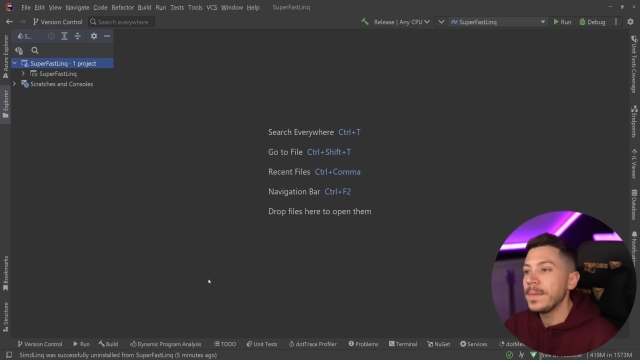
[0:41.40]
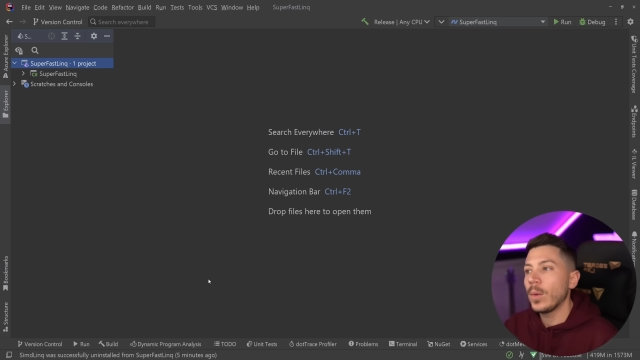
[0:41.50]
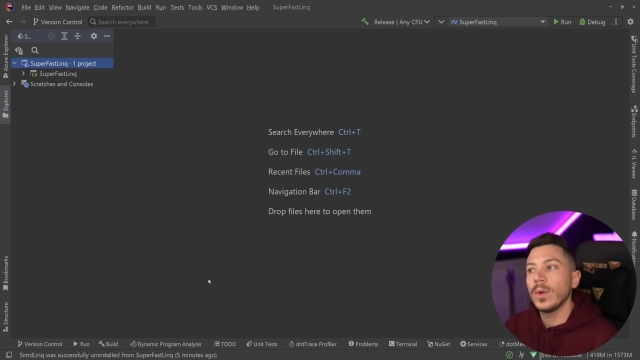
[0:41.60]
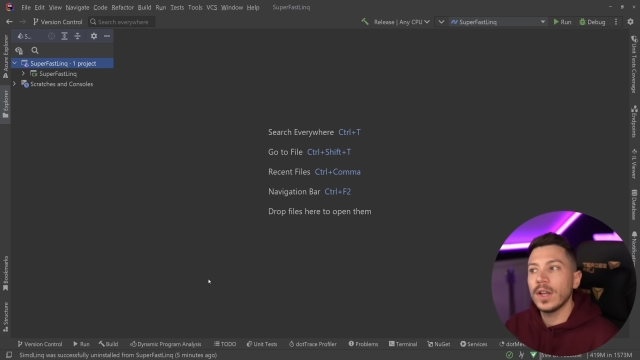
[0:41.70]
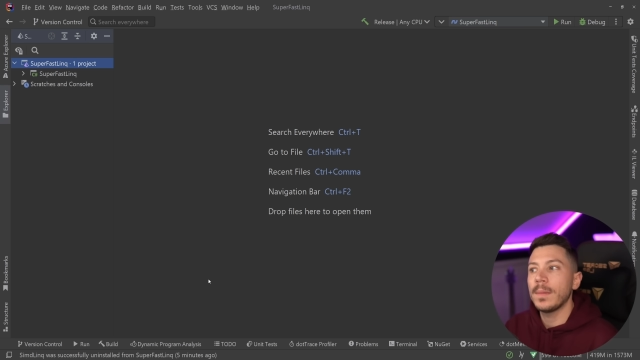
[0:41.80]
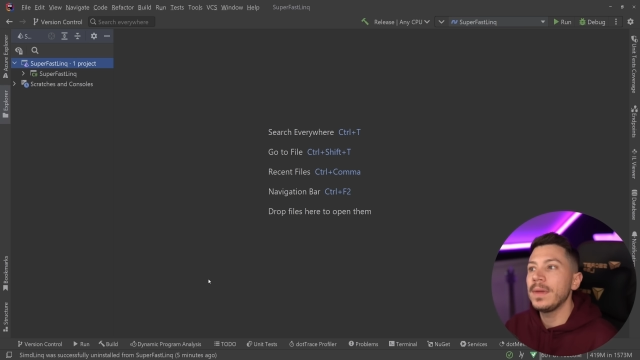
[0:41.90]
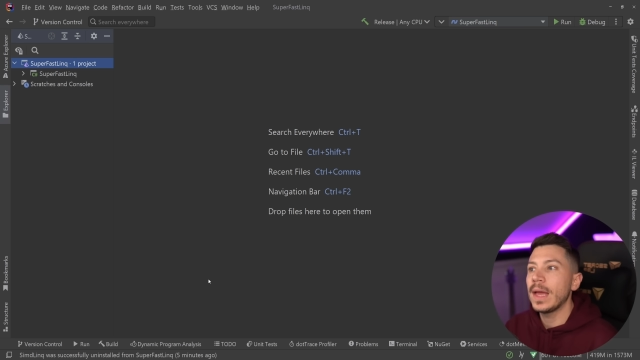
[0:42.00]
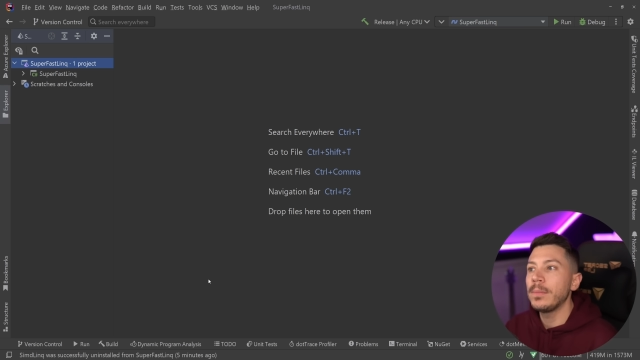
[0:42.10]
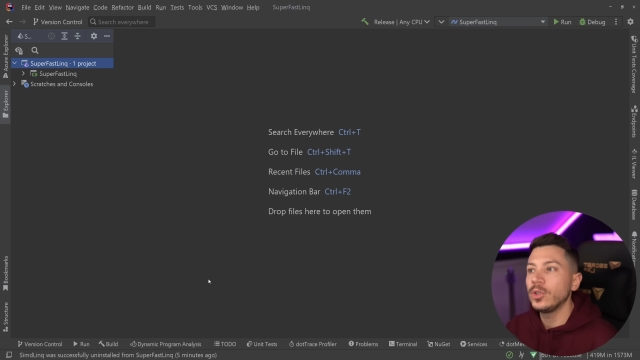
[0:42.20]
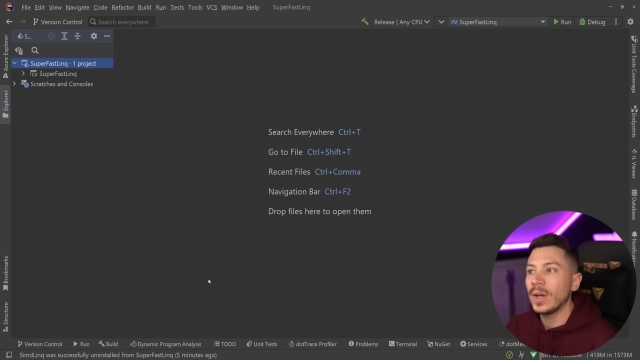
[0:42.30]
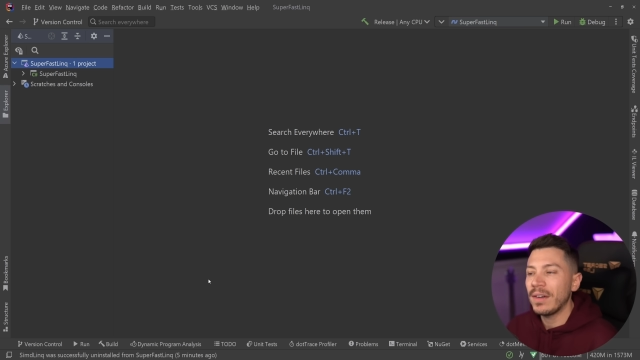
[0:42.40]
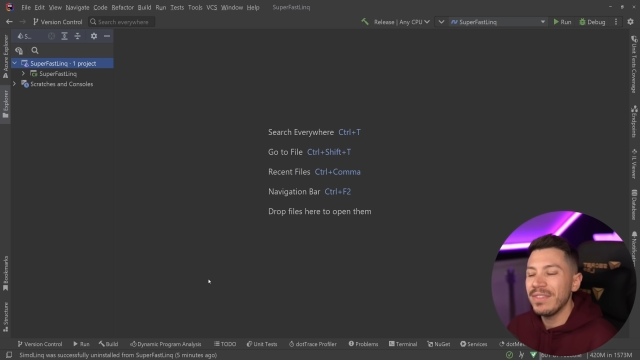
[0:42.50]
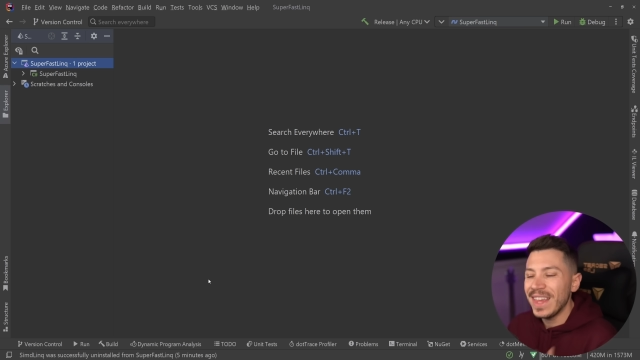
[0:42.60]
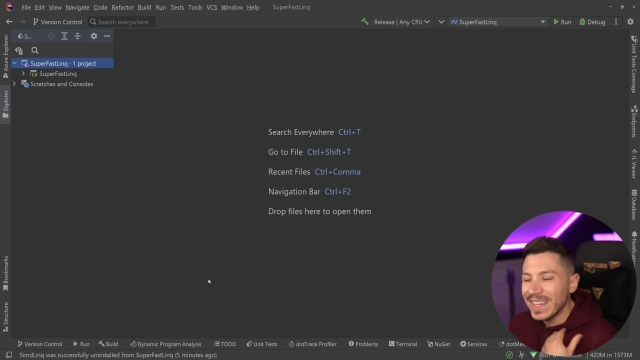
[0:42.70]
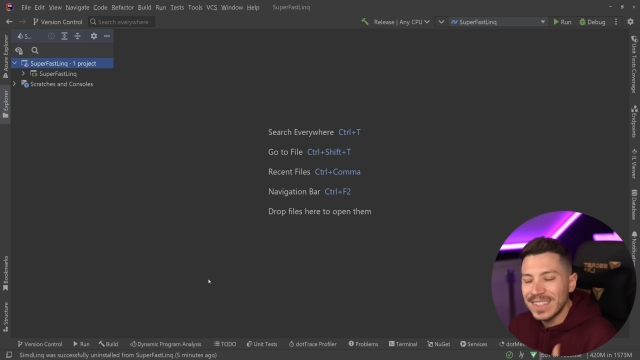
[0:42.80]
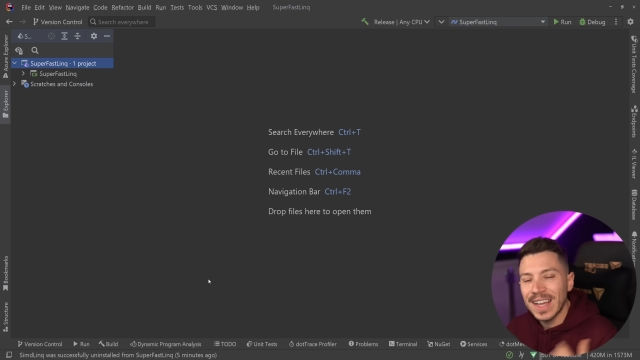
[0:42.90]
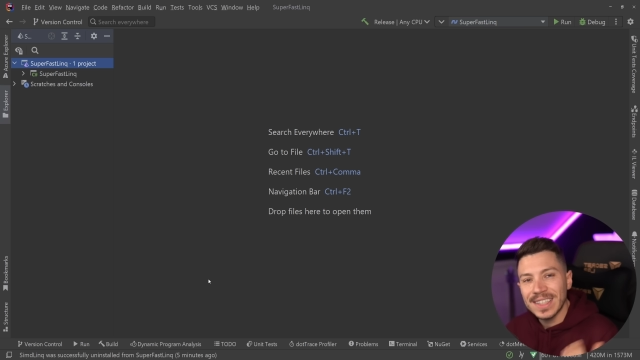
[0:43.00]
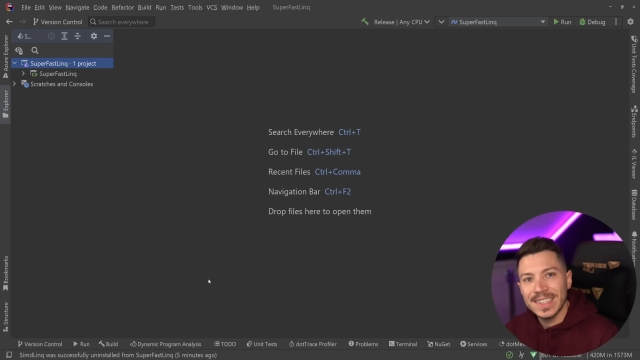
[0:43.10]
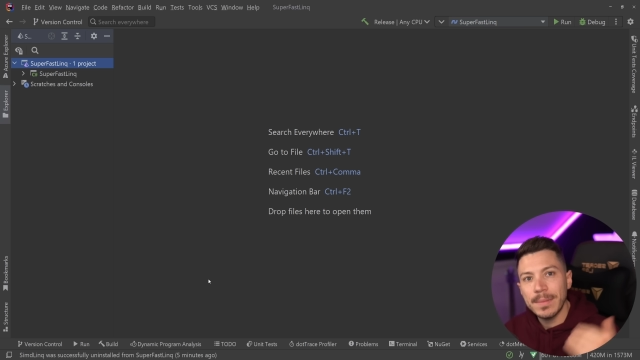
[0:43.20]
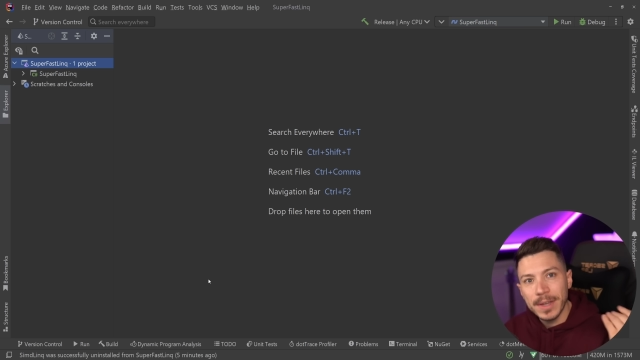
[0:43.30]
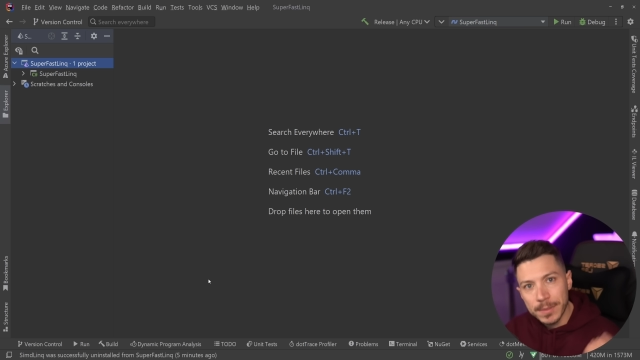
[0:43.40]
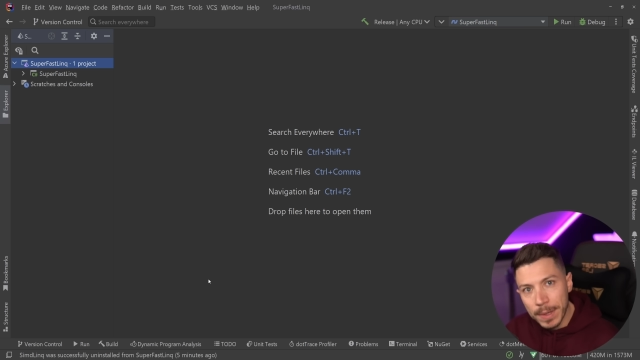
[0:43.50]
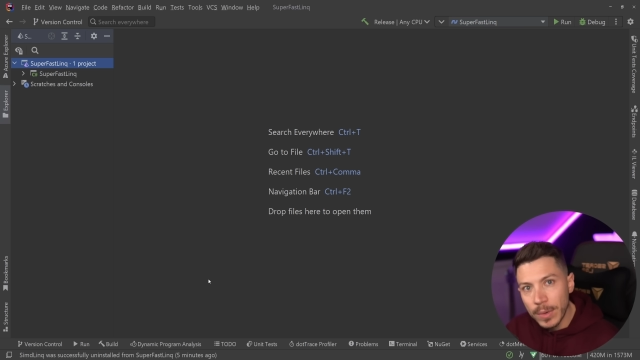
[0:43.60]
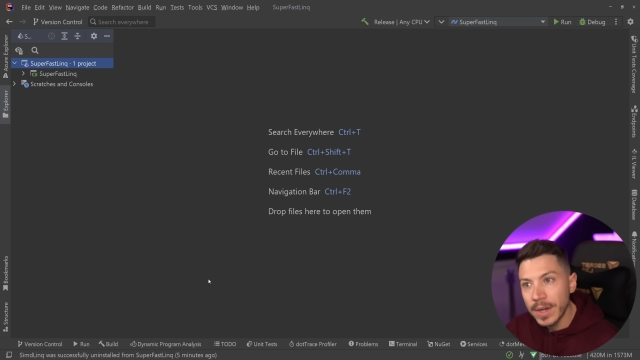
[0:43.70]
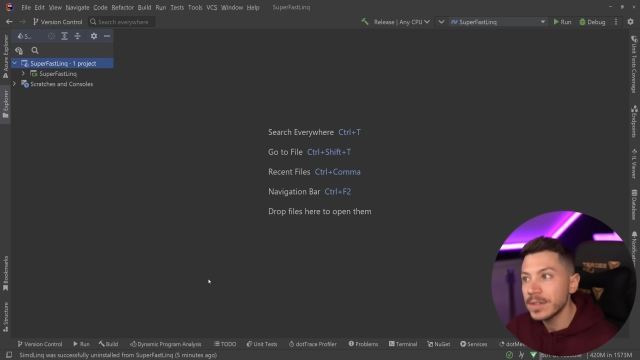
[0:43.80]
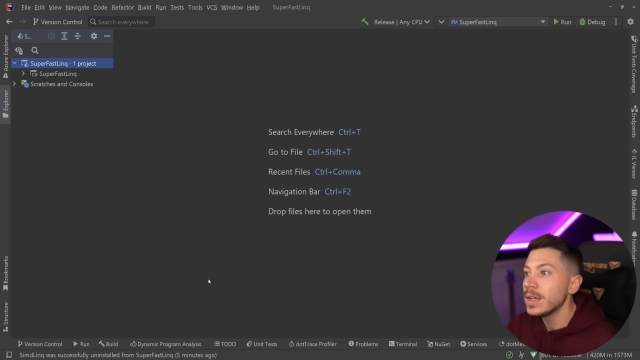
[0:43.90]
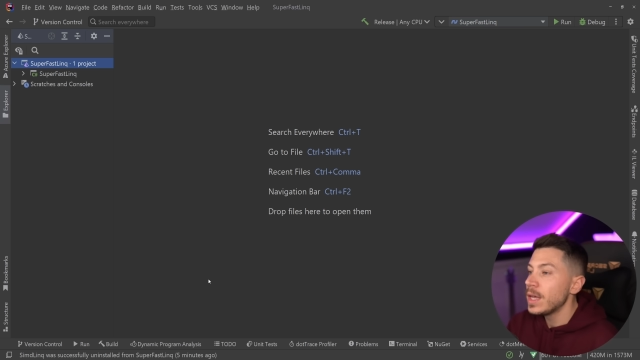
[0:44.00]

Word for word: and we're going to be able to have the exact same experience,